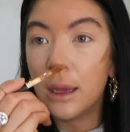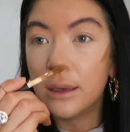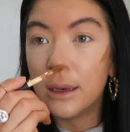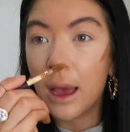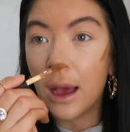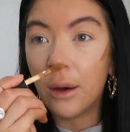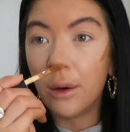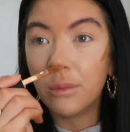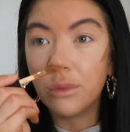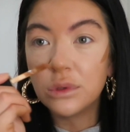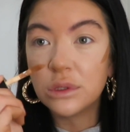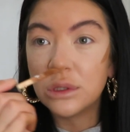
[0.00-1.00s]
Now
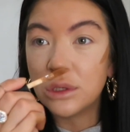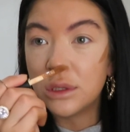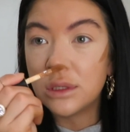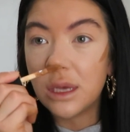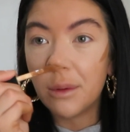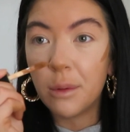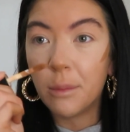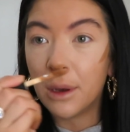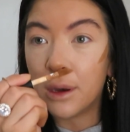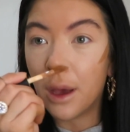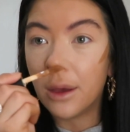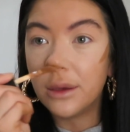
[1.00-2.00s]
I'm also going to do the tip of my
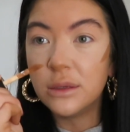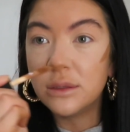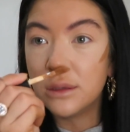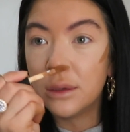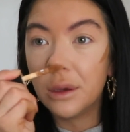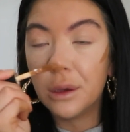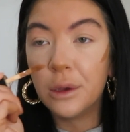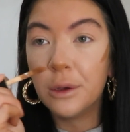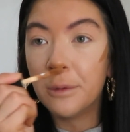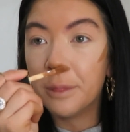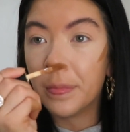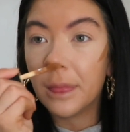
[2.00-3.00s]
nose.
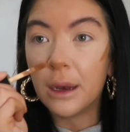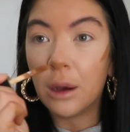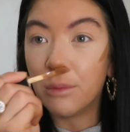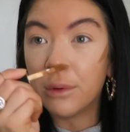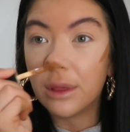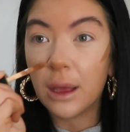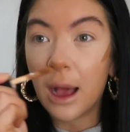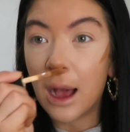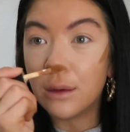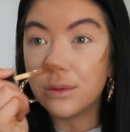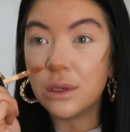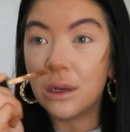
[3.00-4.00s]
Now one thing I
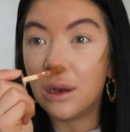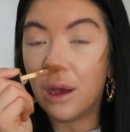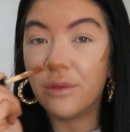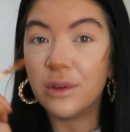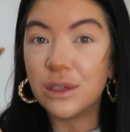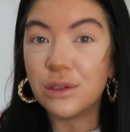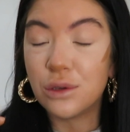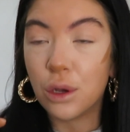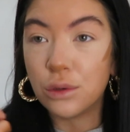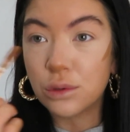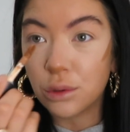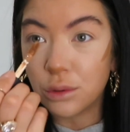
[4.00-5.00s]
absolutely love is
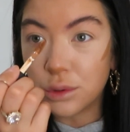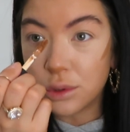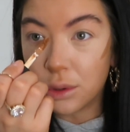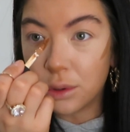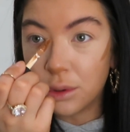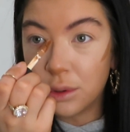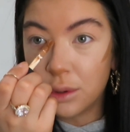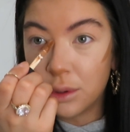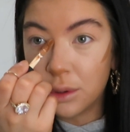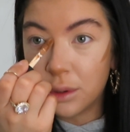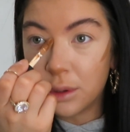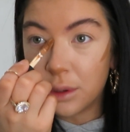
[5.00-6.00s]
nose contour.
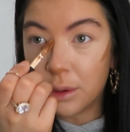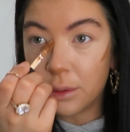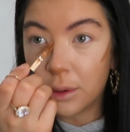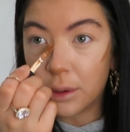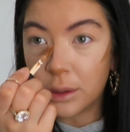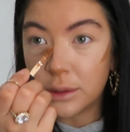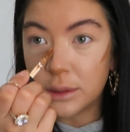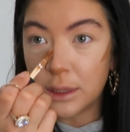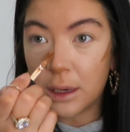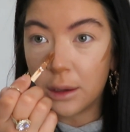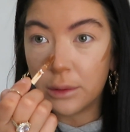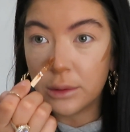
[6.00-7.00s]
I'm going to go
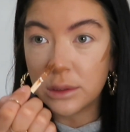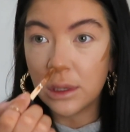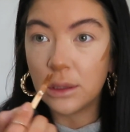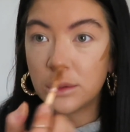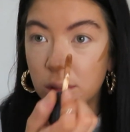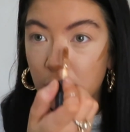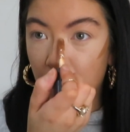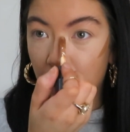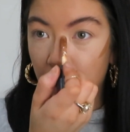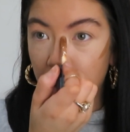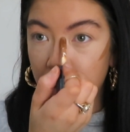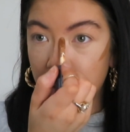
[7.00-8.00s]
down the sides of the
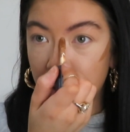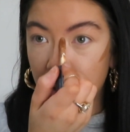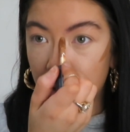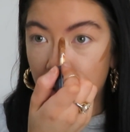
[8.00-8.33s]
nose.